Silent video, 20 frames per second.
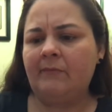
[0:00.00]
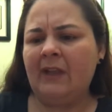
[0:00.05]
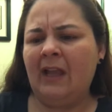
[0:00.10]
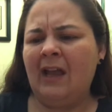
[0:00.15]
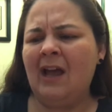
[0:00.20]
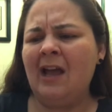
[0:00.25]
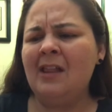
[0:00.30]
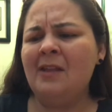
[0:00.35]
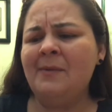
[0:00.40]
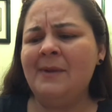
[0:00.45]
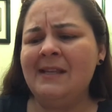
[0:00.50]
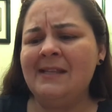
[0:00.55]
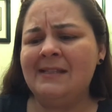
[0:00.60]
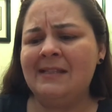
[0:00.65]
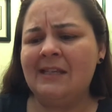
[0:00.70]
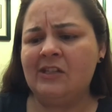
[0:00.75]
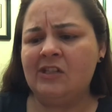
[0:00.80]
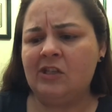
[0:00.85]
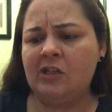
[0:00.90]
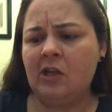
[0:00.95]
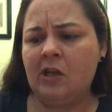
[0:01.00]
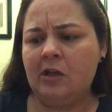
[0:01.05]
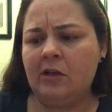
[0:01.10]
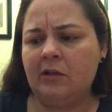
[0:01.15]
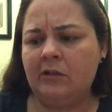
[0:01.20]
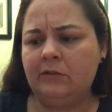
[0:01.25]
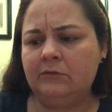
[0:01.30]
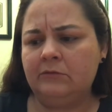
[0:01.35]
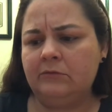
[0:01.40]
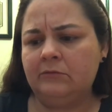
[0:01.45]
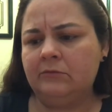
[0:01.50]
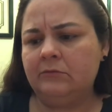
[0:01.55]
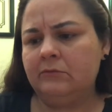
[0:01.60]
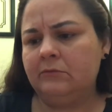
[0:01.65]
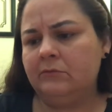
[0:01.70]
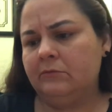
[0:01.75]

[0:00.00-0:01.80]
Halloween Stitch Along,